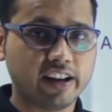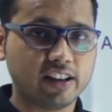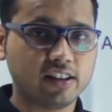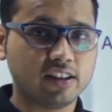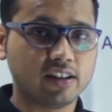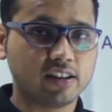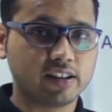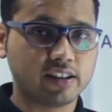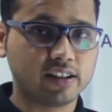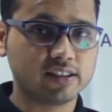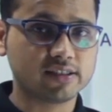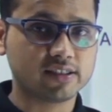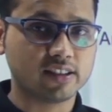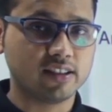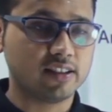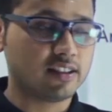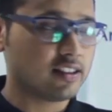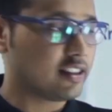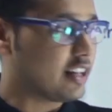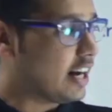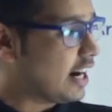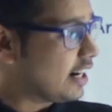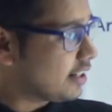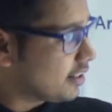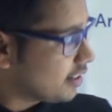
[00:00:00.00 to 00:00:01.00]
the result
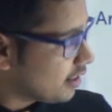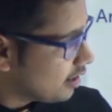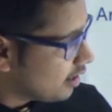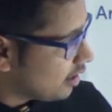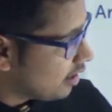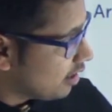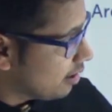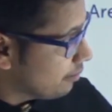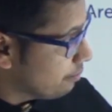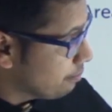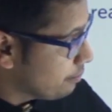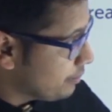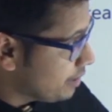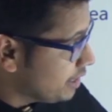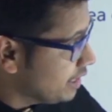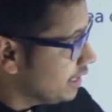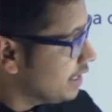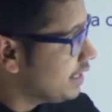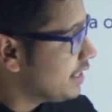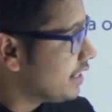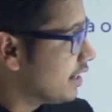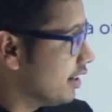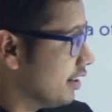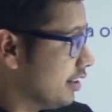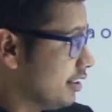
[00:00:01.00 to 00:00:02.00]
that a
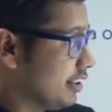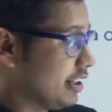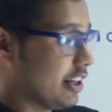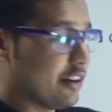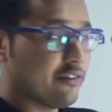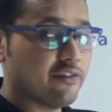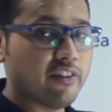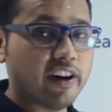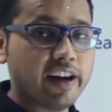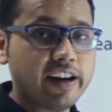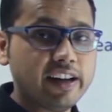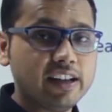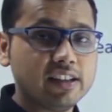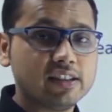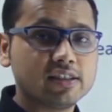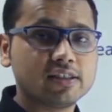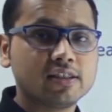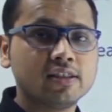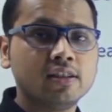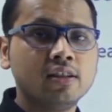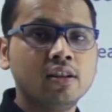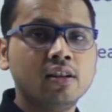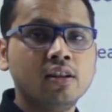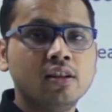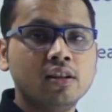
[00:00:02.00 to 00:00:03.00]
median divides
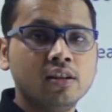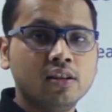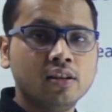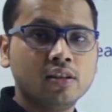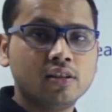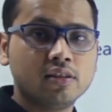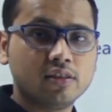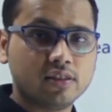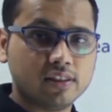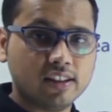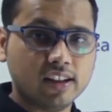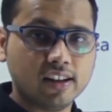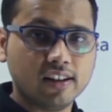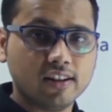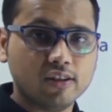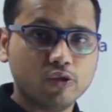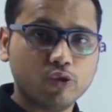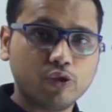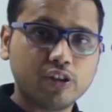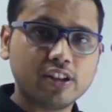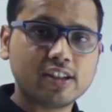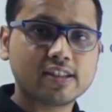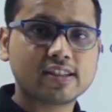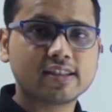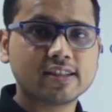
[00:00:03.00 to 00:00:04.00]
the
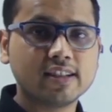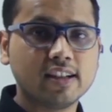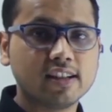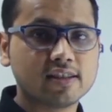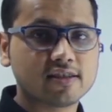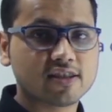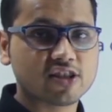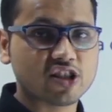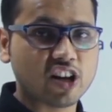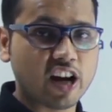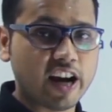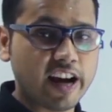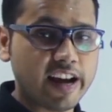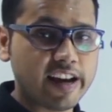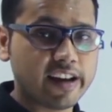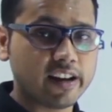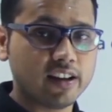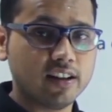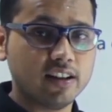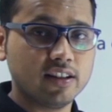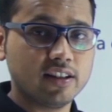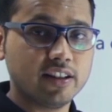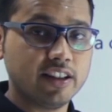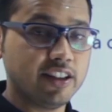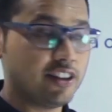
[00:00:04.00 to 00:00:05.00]
original
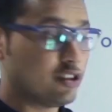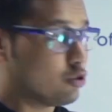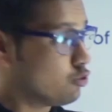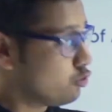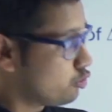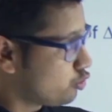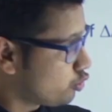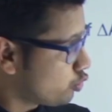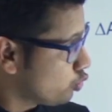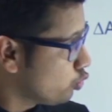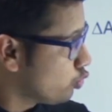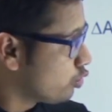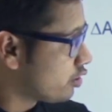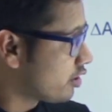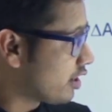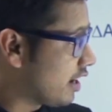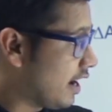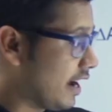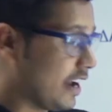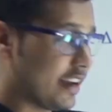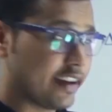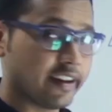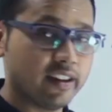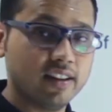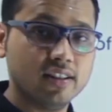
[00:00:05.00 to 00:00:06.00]
triangle into two
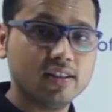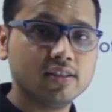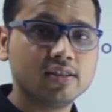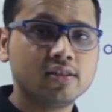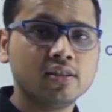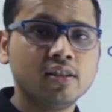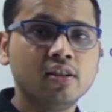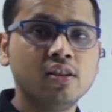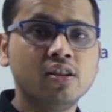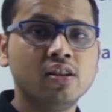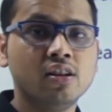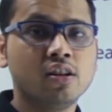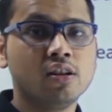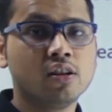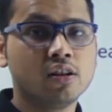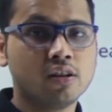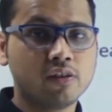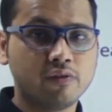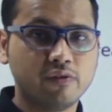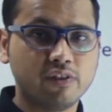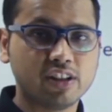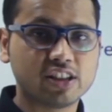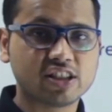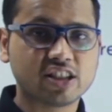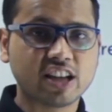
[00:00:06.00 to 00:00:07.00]
triangles
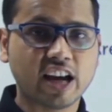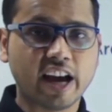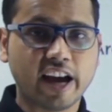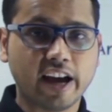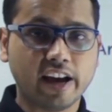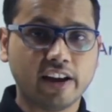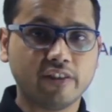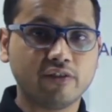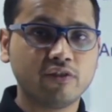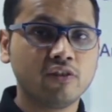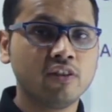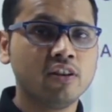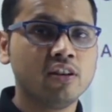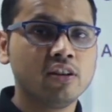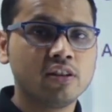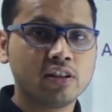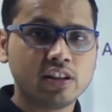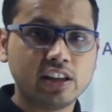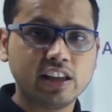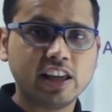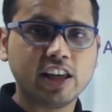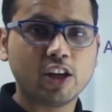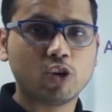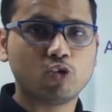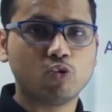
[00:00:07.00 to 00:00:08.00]
which have
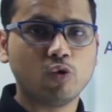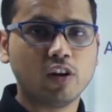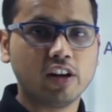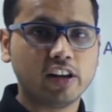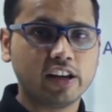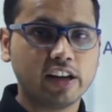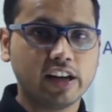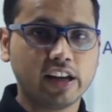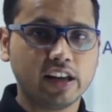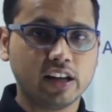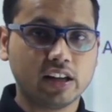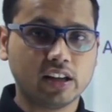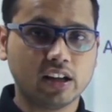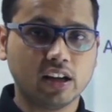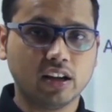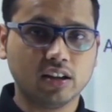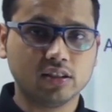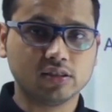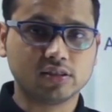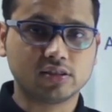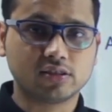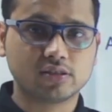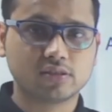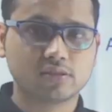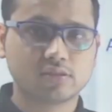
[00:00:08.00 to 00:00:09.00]
equal
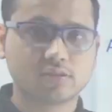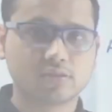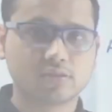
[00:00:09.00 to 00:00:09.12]
areas.